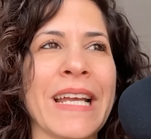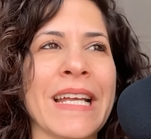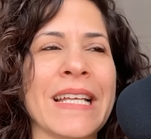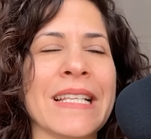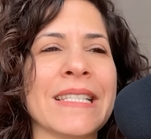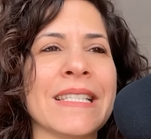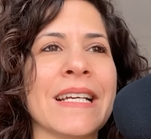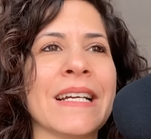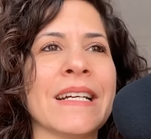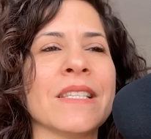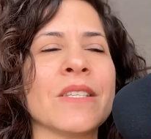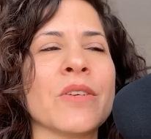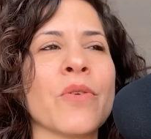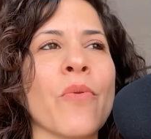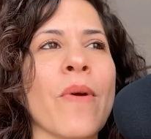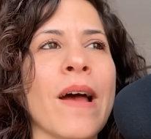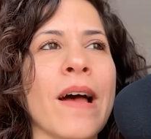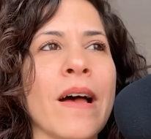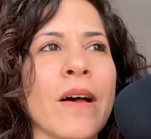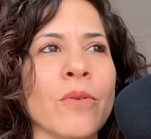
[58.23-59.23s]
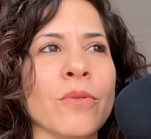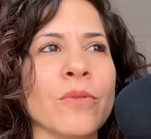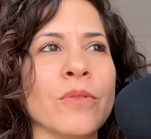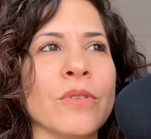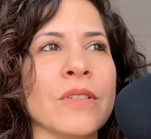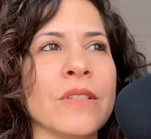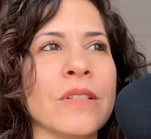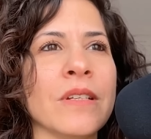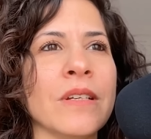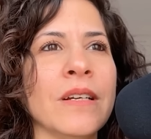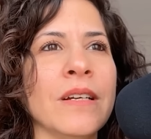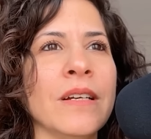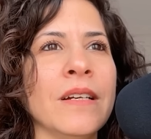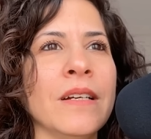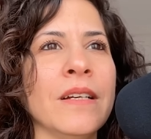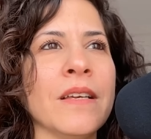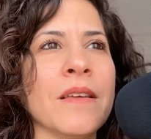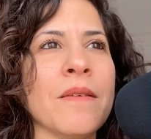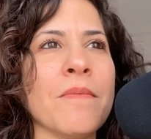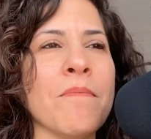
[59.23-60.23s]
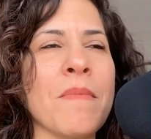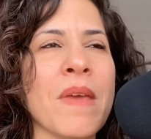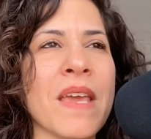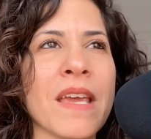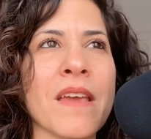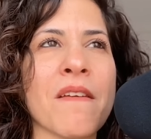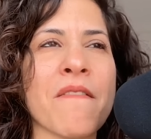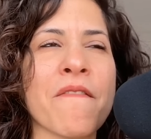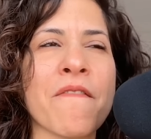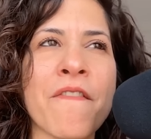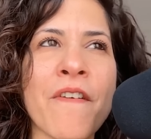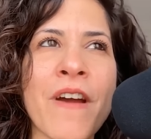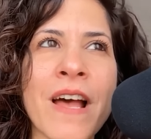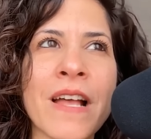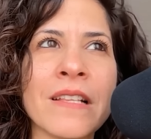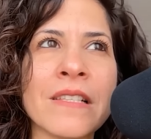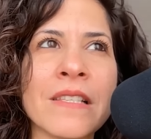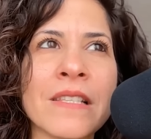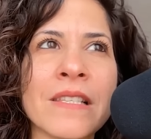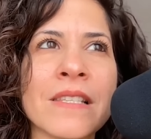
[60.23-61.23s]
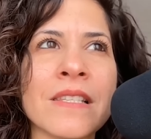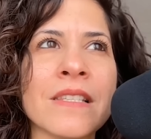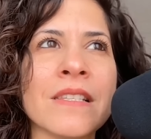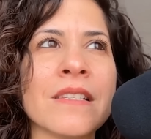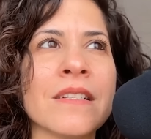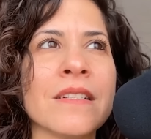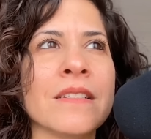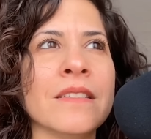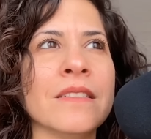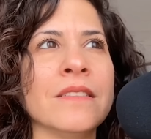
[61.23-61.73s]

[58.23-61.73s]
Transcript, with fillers: insights around making friends